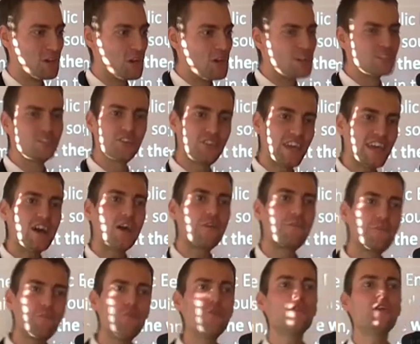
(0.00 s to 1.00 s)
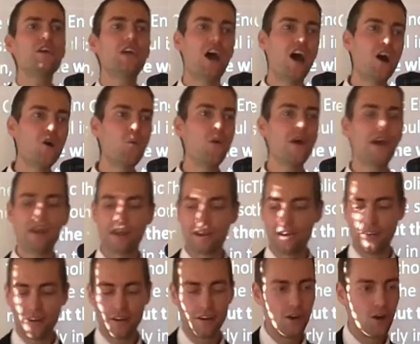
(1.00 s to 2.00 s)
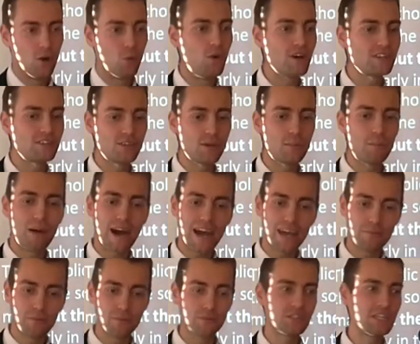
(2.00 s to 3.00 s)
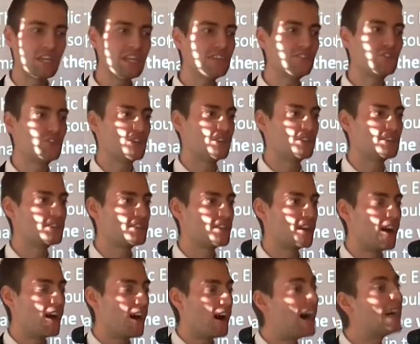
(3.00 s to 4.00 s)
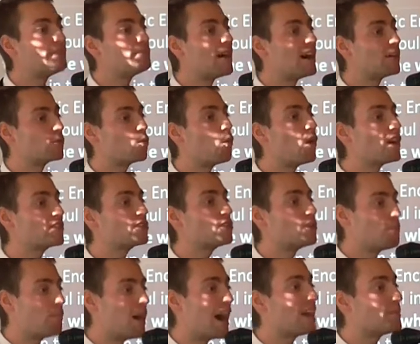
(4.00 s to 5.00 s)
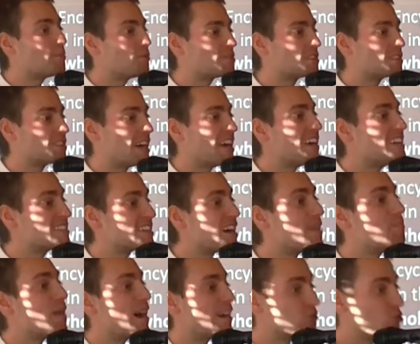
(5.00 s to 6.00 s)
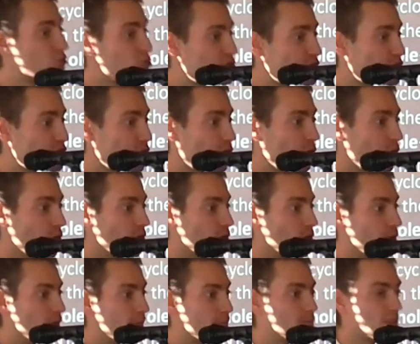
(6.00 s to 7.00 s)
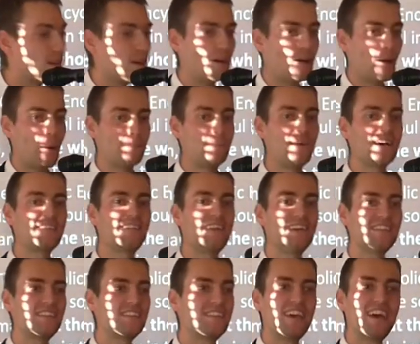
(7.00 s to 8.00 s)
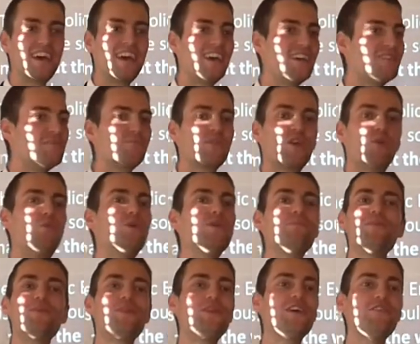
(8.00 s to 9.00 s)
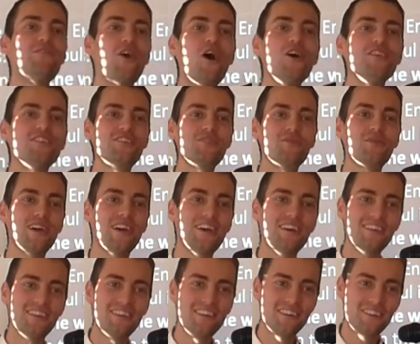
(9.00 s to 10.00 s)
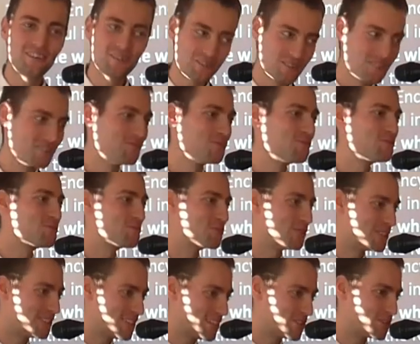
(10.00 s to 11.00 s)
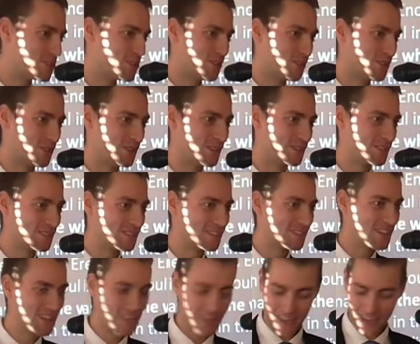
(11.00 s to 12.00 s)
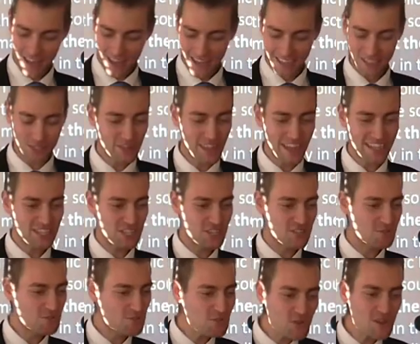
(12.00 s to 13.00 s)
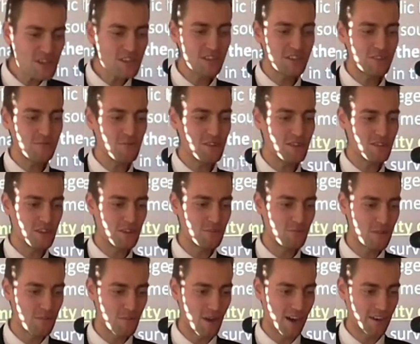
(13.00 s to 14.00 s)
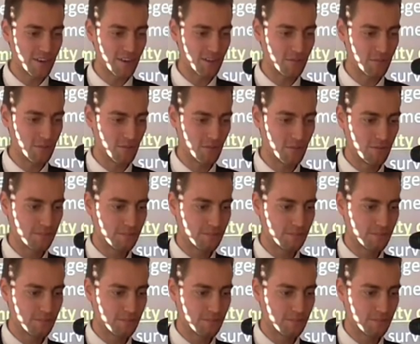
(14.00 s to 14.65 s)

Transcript: So they are fully aware what the Bible teaches about what the Bible says about the soul. But they say, we believe also in tradition. So that is really, really remarkable.